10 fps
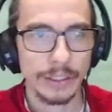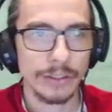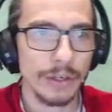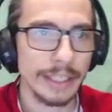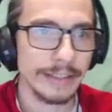
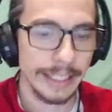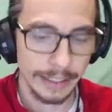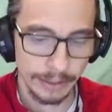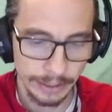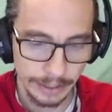So let's take a
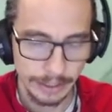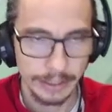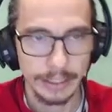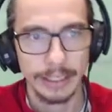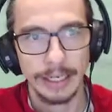look
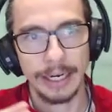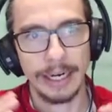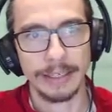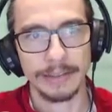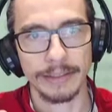
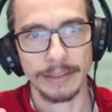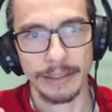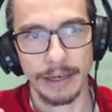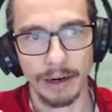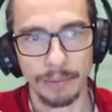at
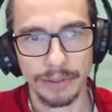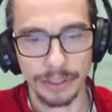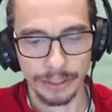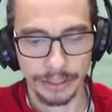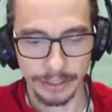our
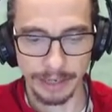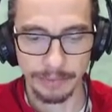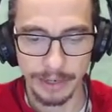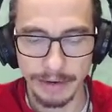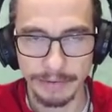position time
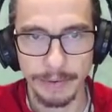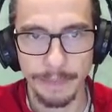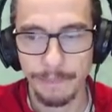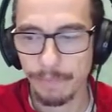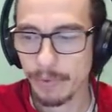graph.
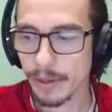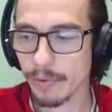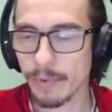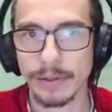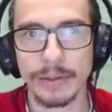
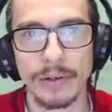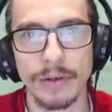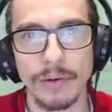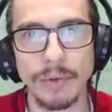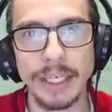Well,
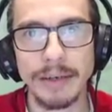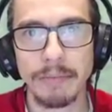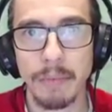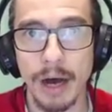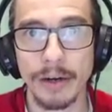we can
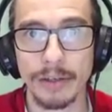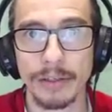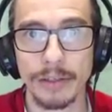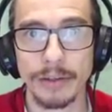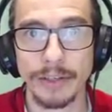model
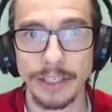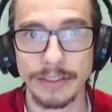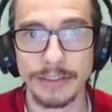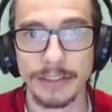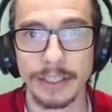
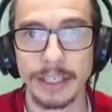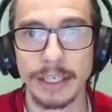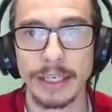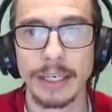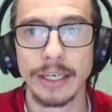this.
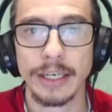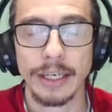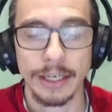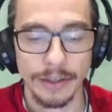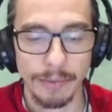
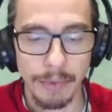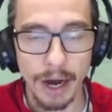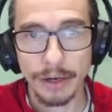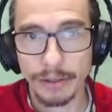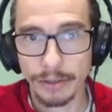The
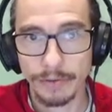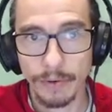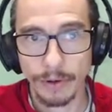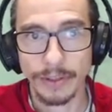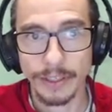model
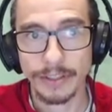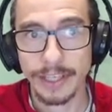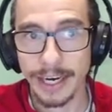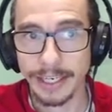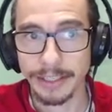for this
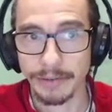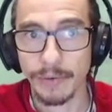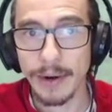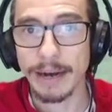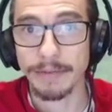kind of
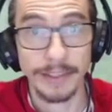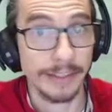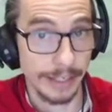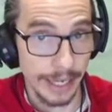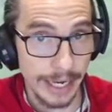graph,
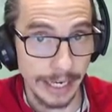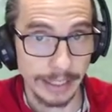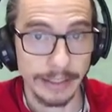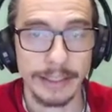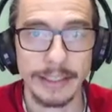this
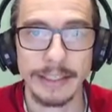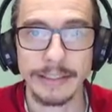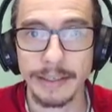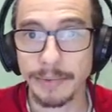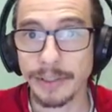line, is
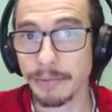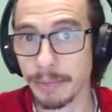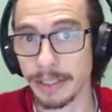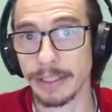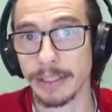something you
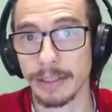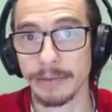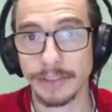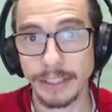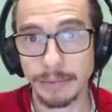may have
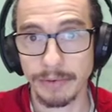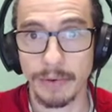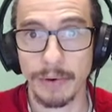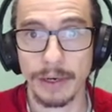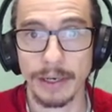seen
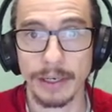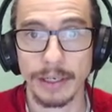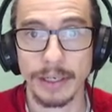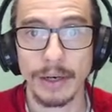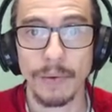before.
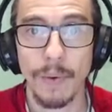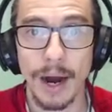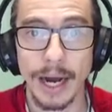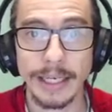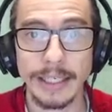
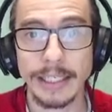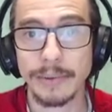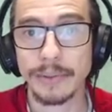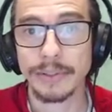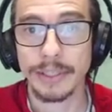y
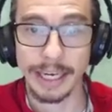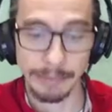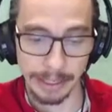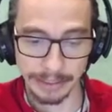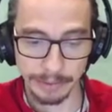equals
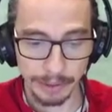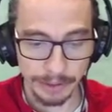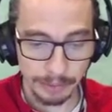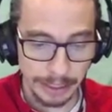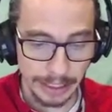mx
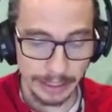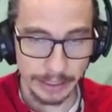plus b.